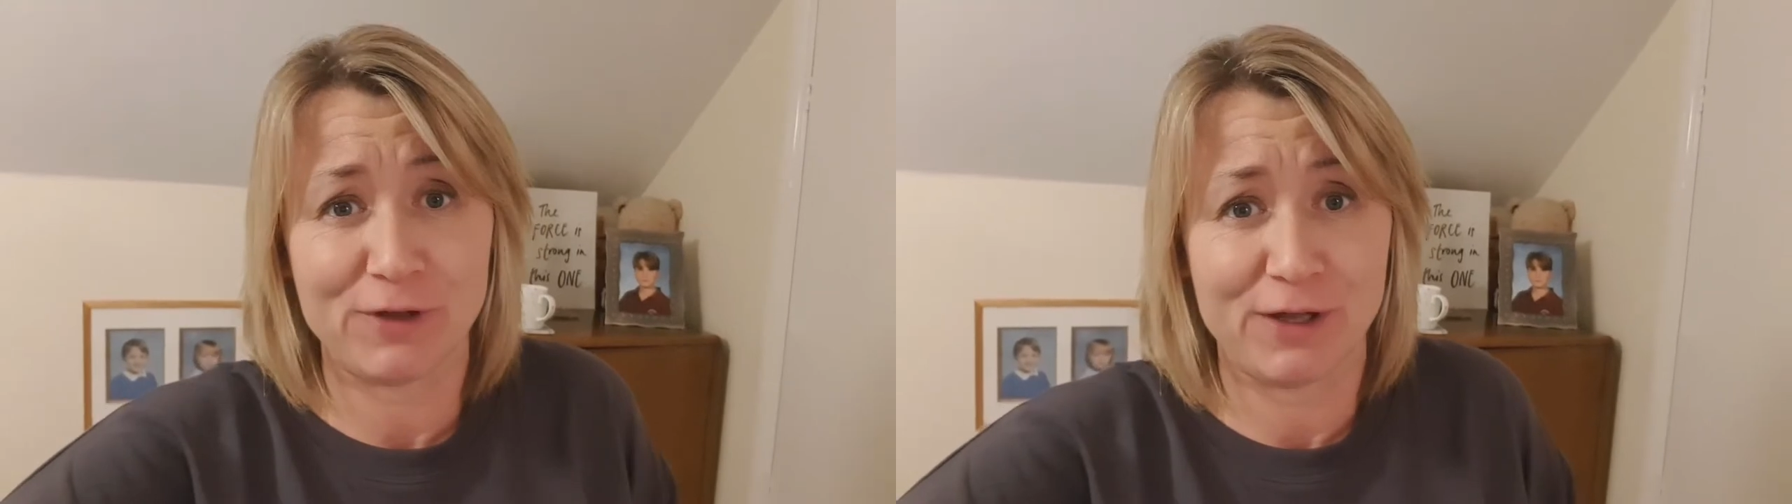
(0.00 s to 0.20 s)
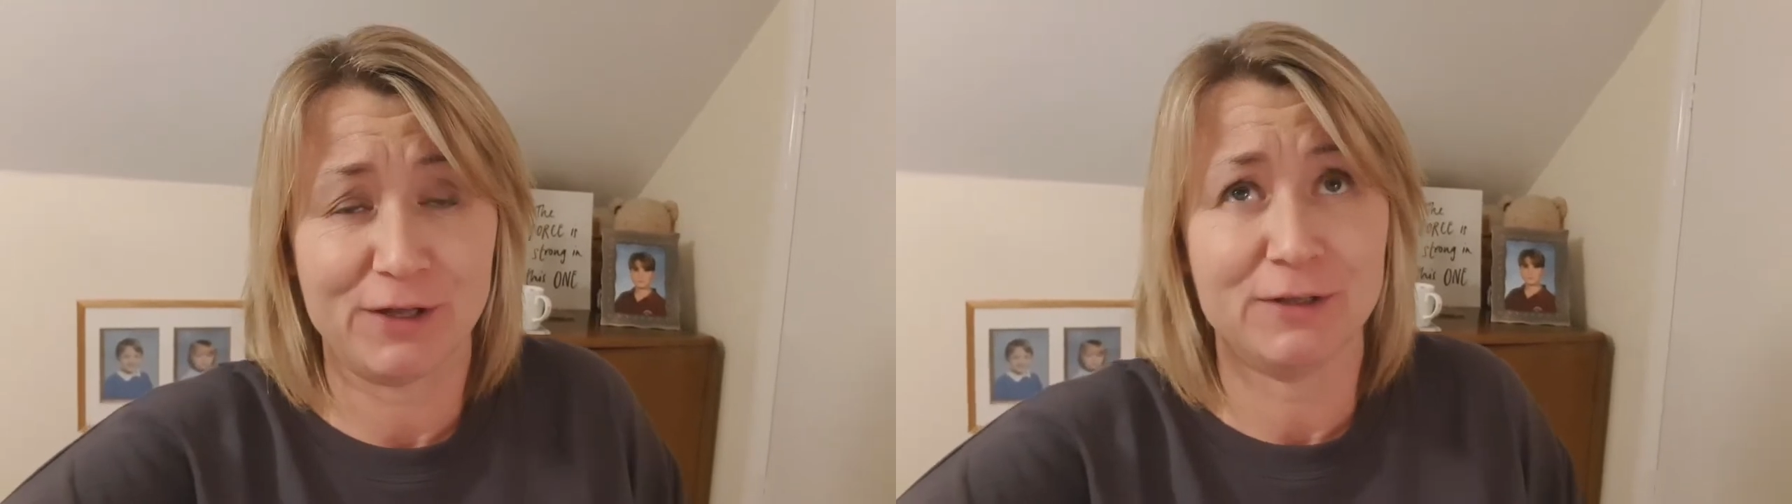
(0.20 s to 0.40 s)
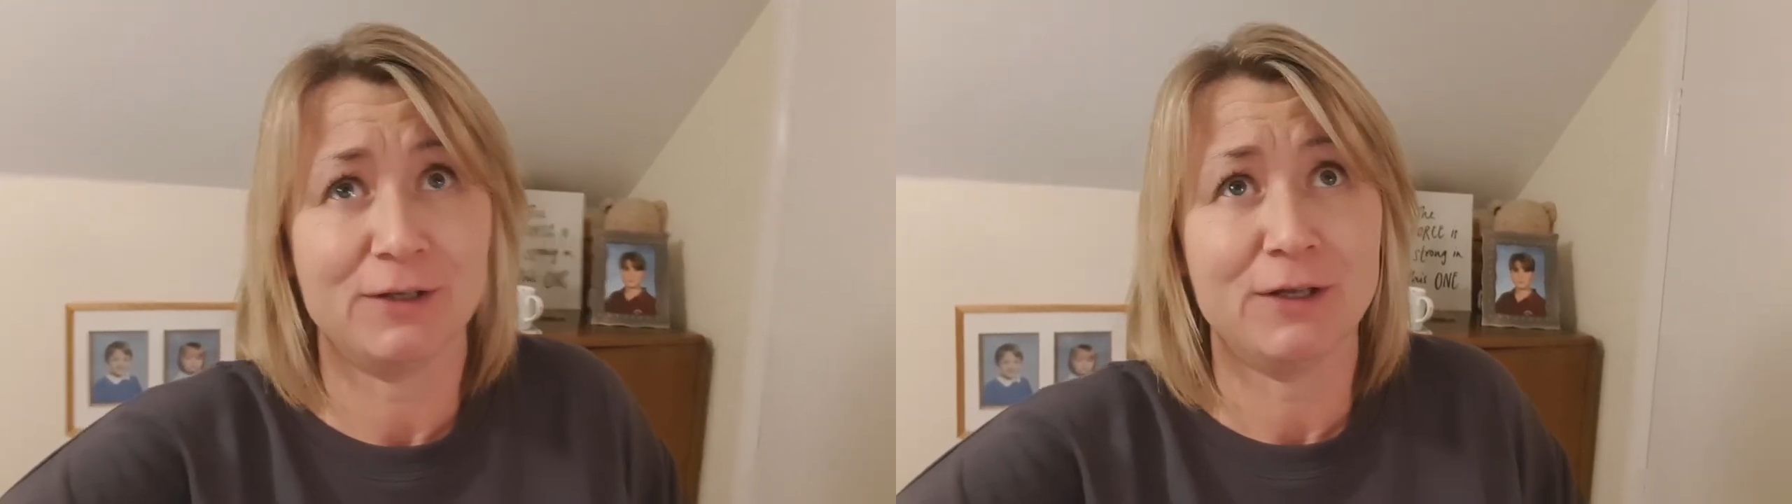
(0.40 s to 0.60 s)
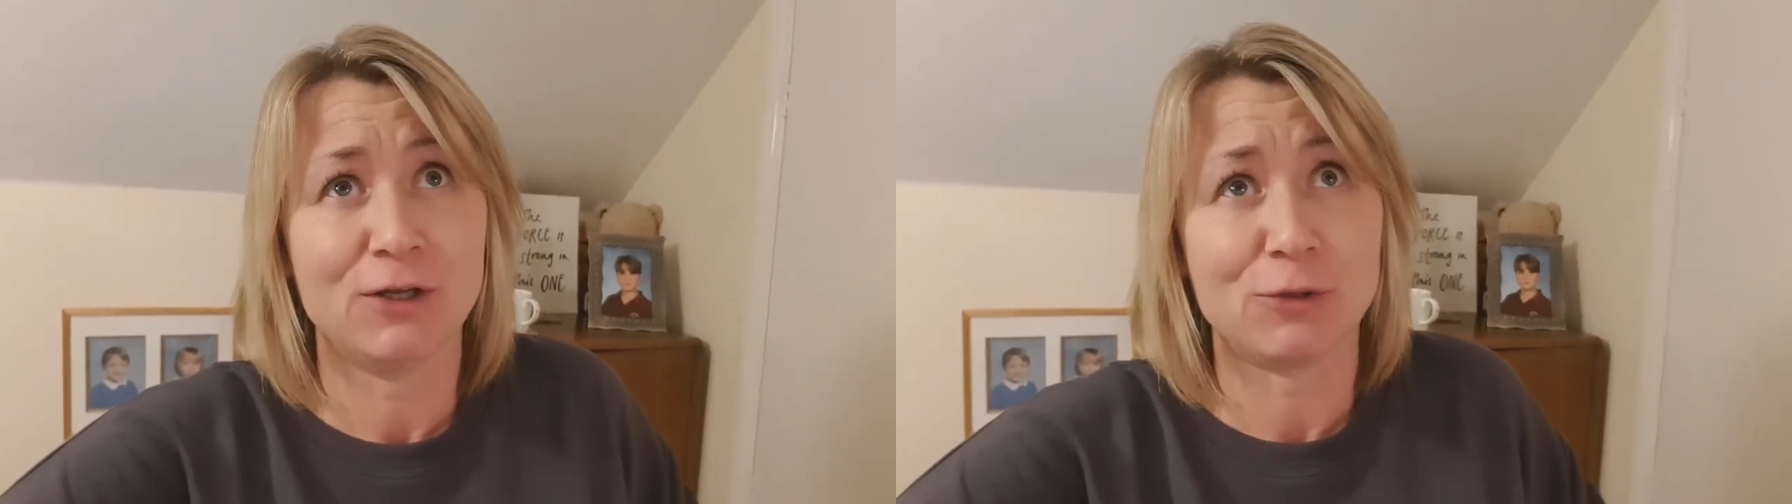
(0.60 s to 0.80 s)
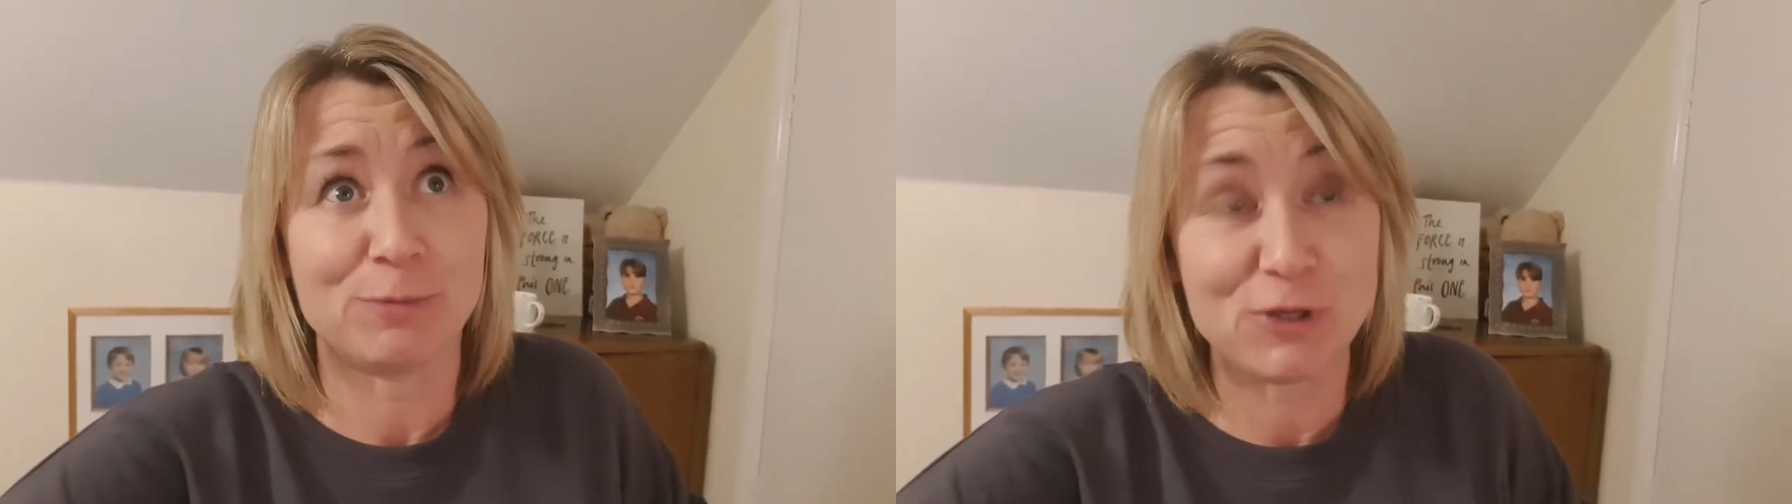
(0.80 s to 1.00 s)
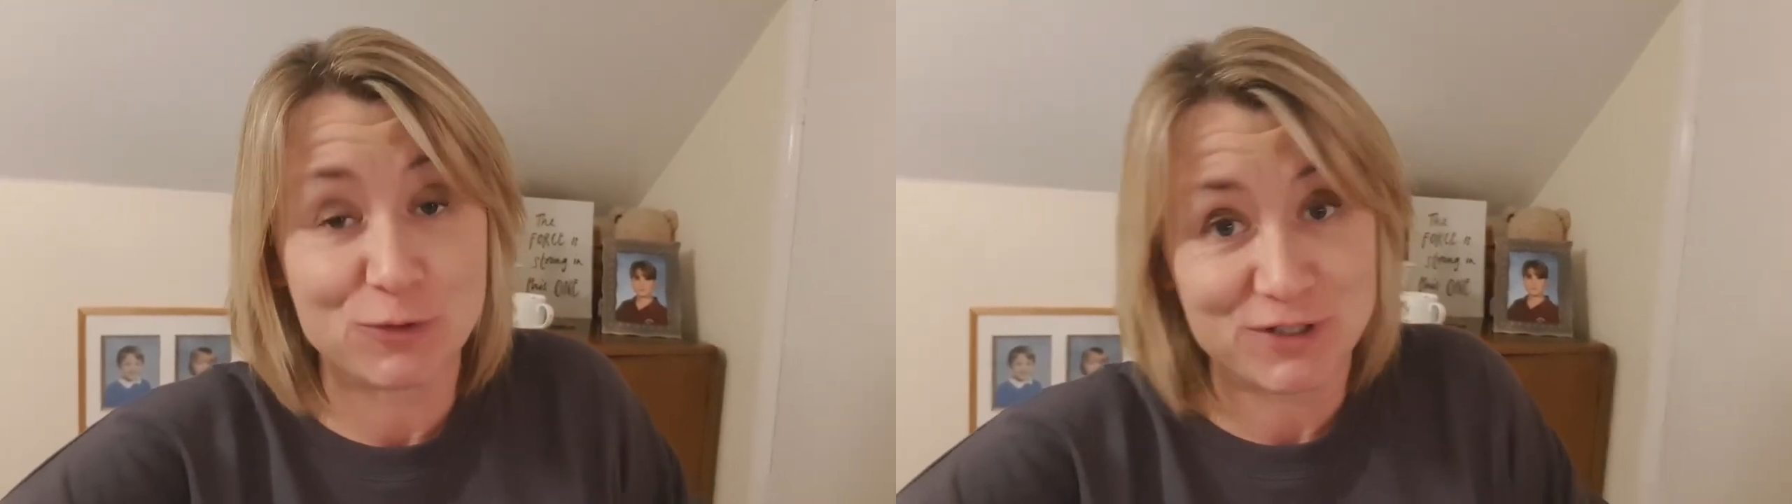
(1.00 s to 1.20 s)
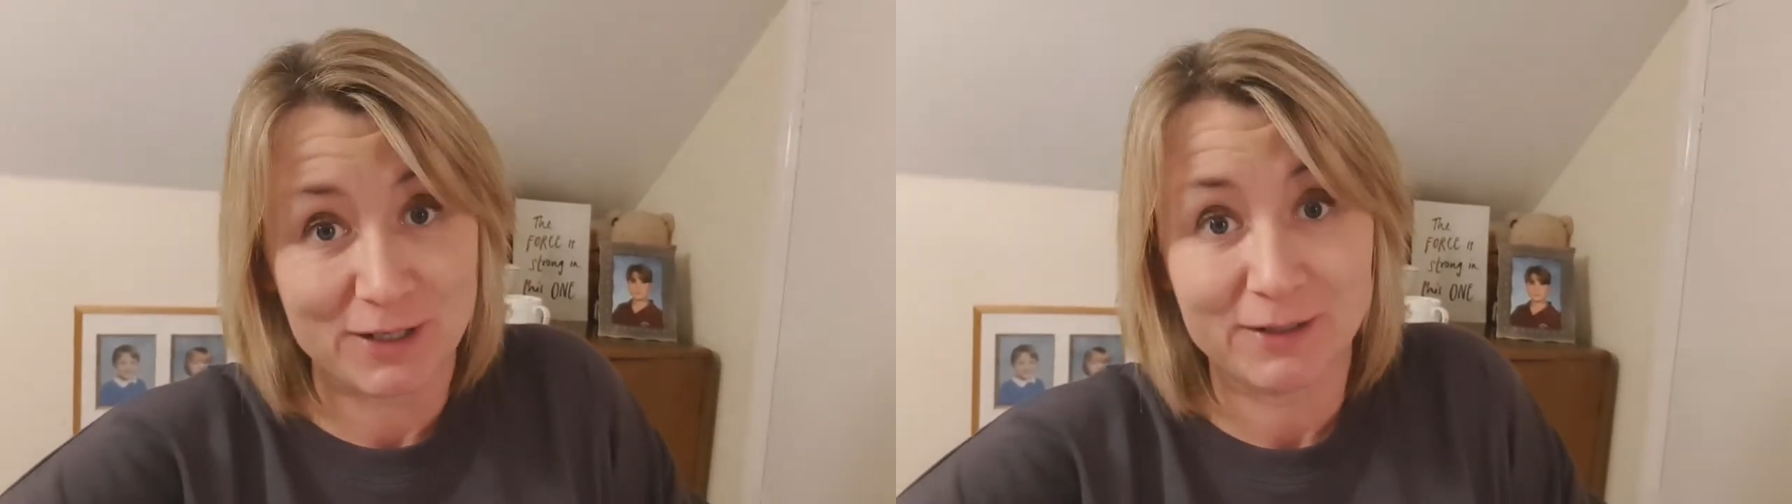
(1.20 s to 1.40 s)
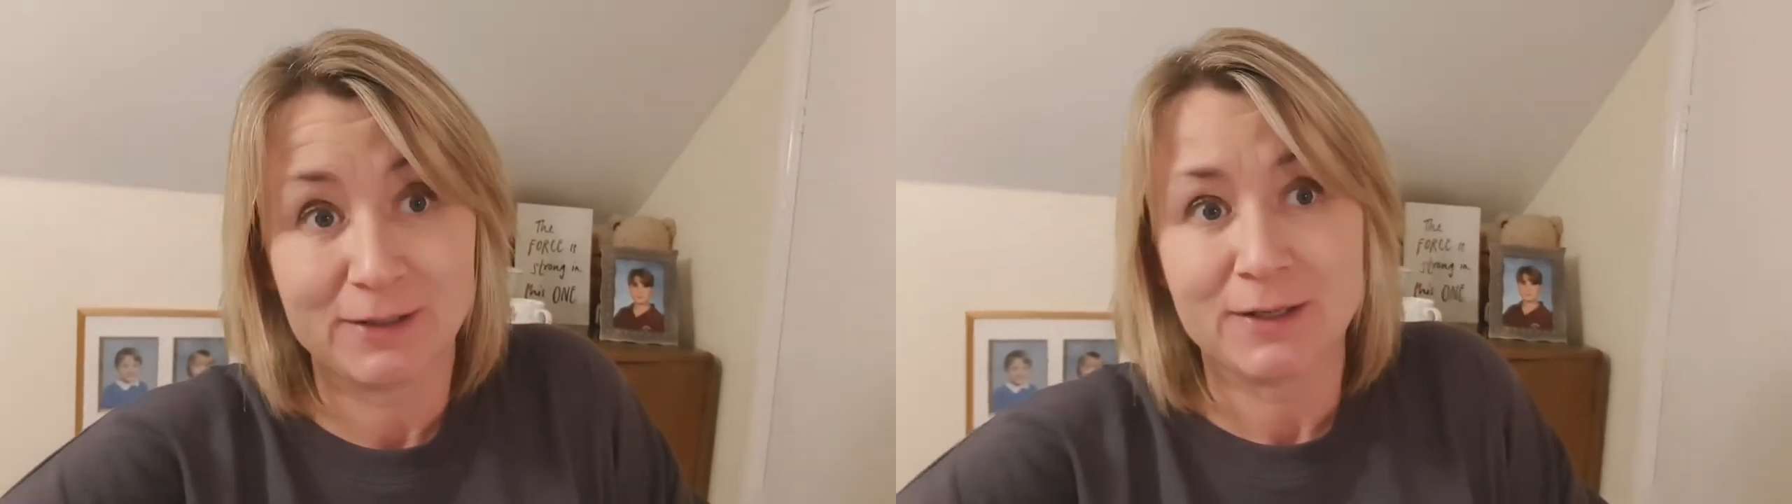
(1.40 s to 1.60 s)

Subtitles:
her computer,